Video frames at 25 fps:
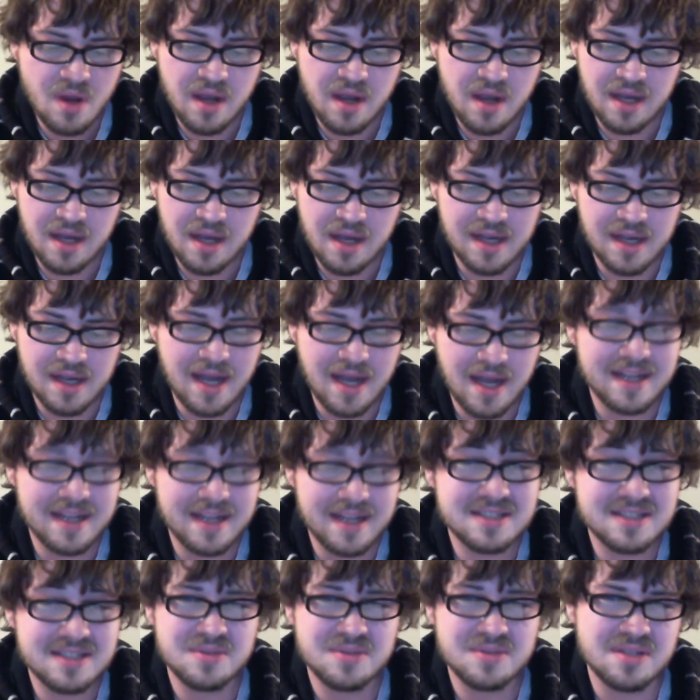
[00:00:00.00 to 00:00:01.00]
I
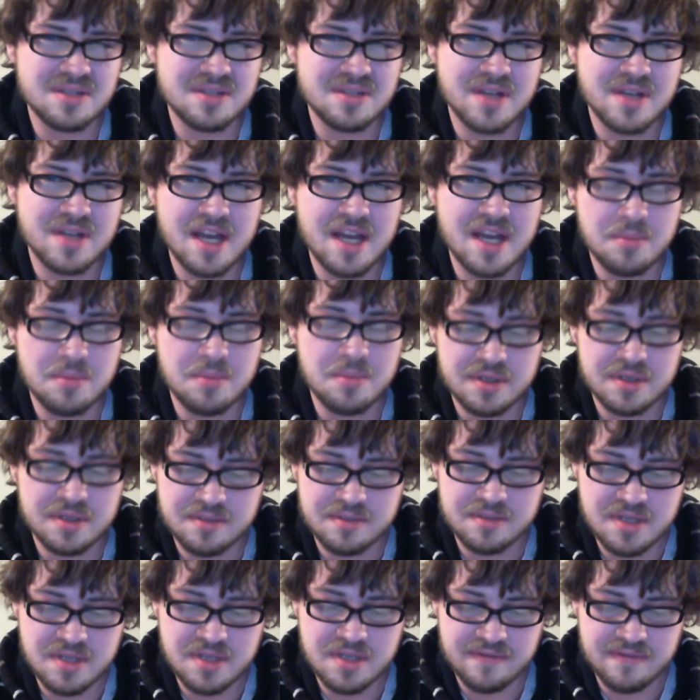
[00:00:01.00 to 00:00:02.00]
guess it was okay, but
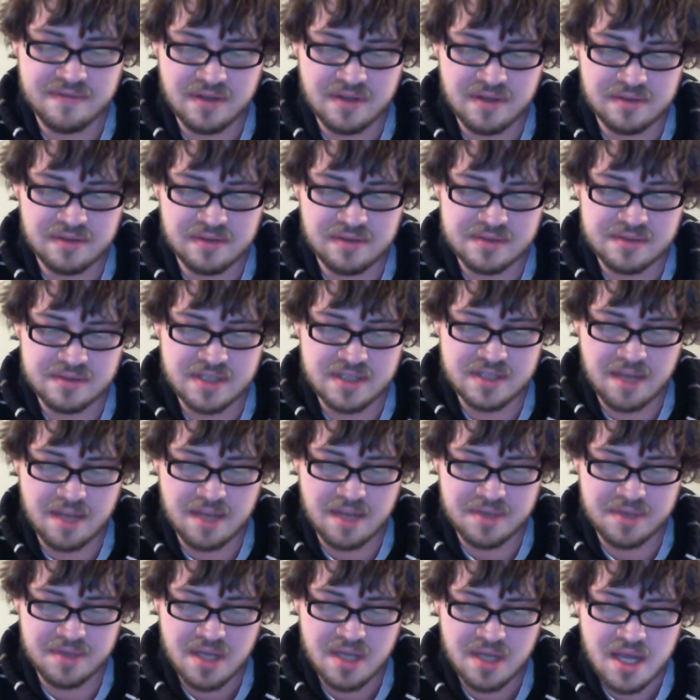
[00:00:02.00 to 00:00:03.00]
to me it felt a little
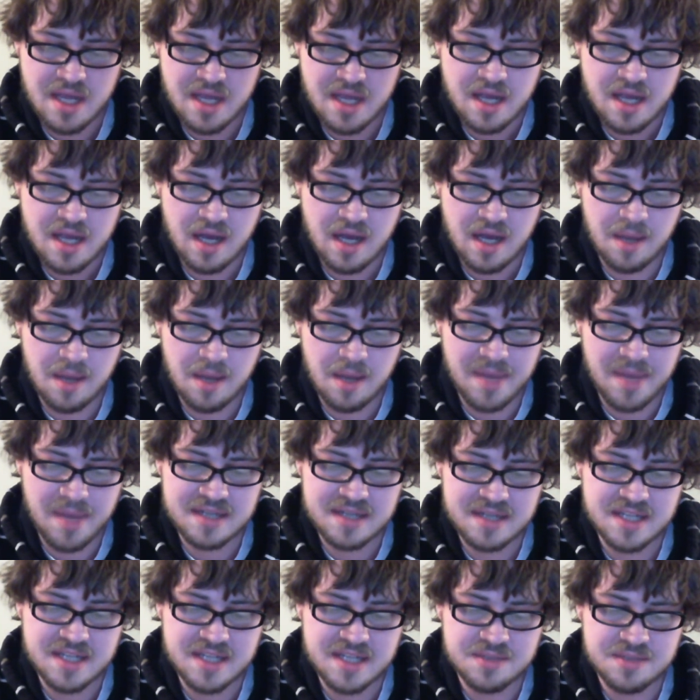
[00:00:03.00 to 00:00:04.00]
sloppy.
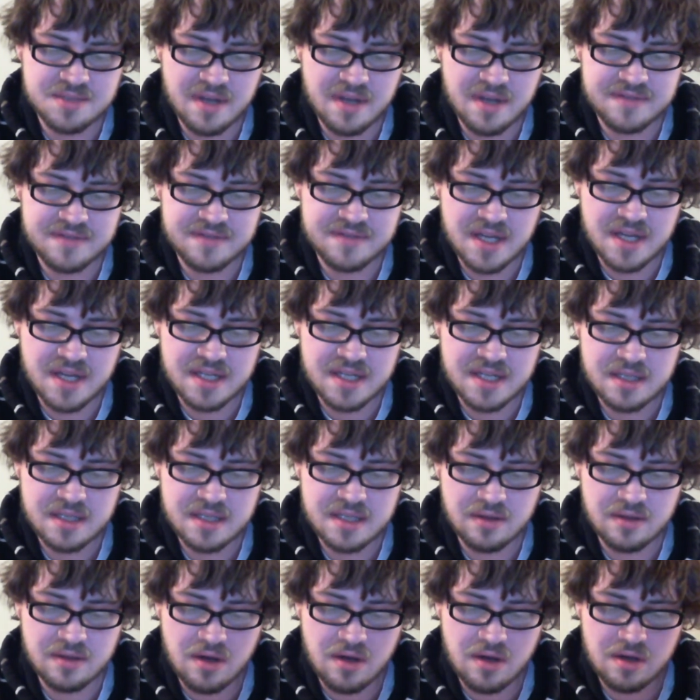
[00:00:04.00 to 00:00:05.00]
Backstage we have Teddy
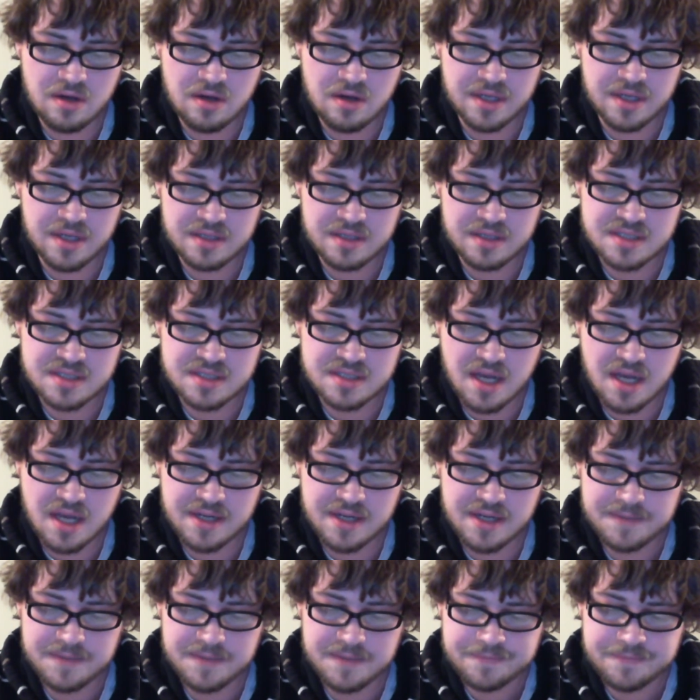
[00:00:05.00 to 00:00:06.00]
Long and
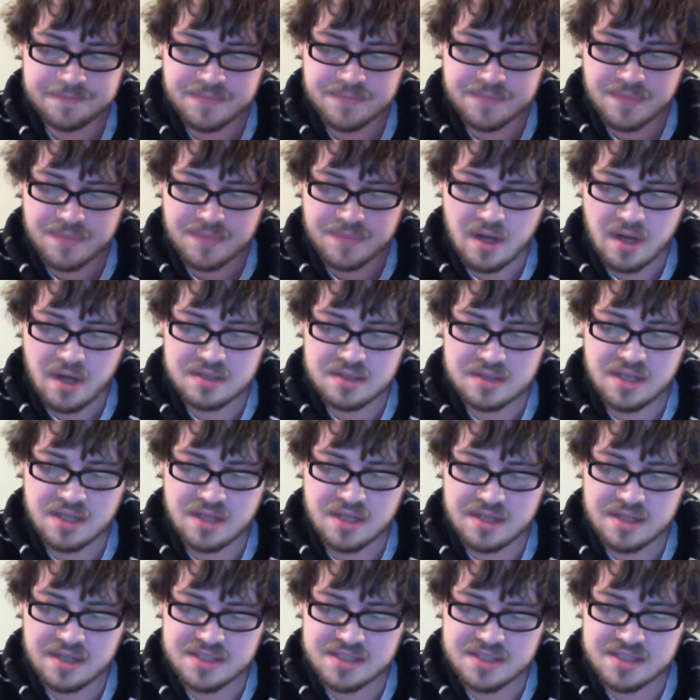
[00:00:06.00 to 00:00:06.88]
Oksana. Oksana